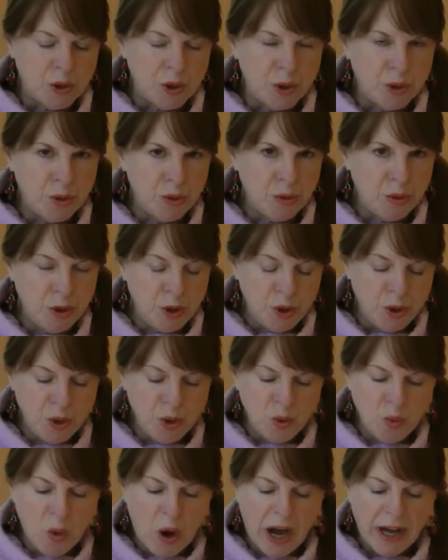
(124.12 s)
"Do
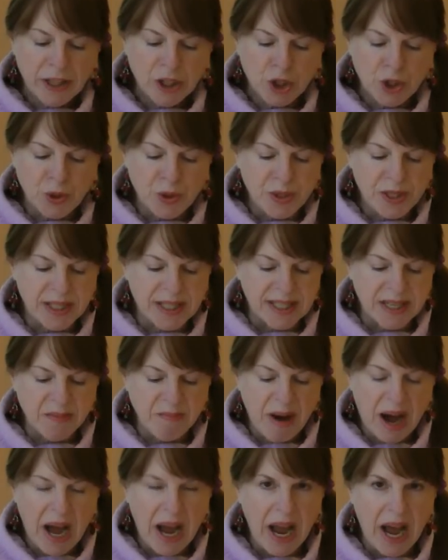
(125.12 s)
you want to see
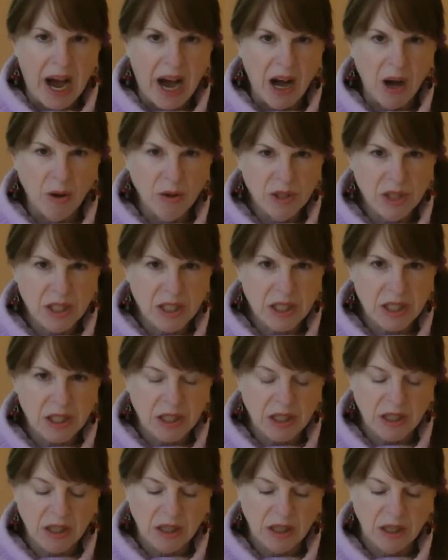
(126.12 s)
my
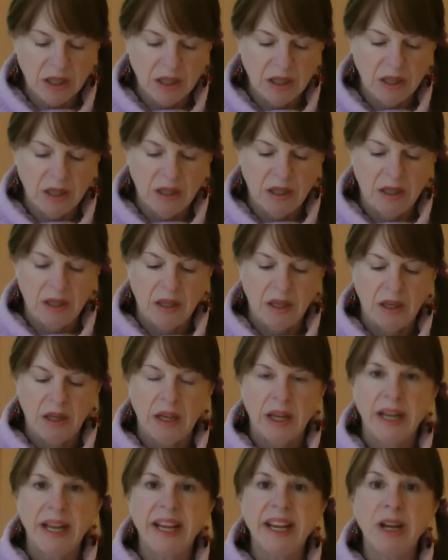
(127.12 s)
house?"
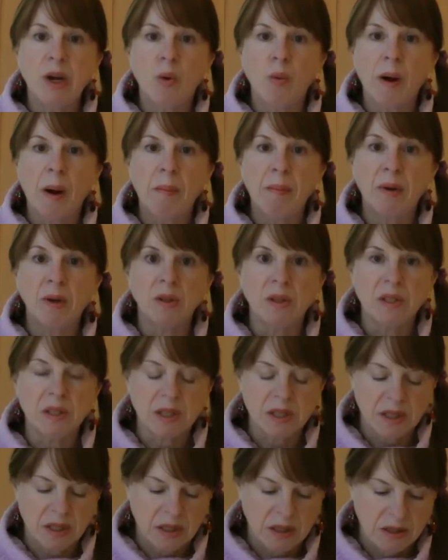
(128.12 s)
he
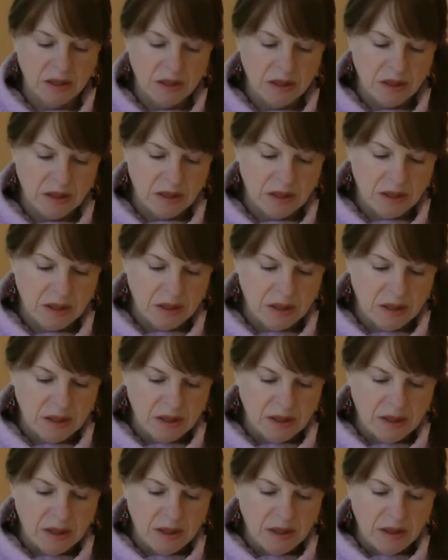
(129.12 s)
grumbles.
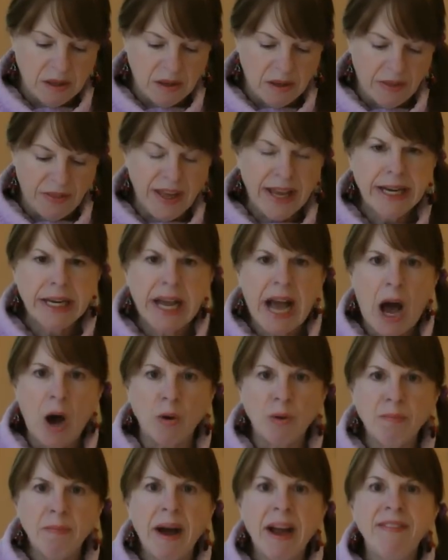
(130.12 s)
"Then
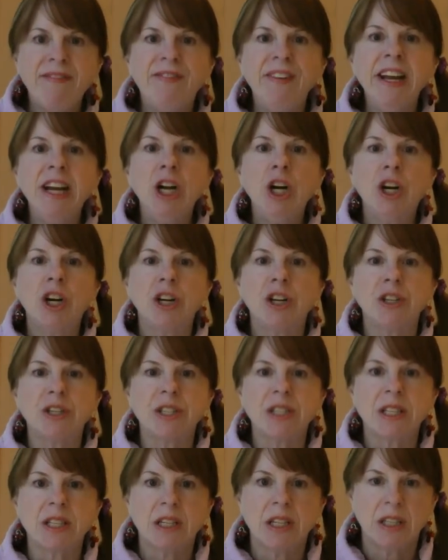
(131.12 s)
count my
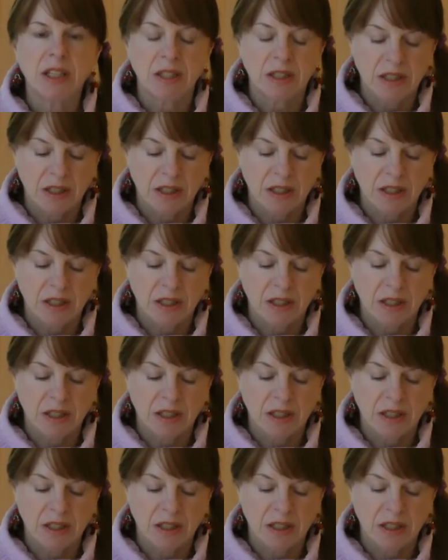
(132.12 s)
fingers."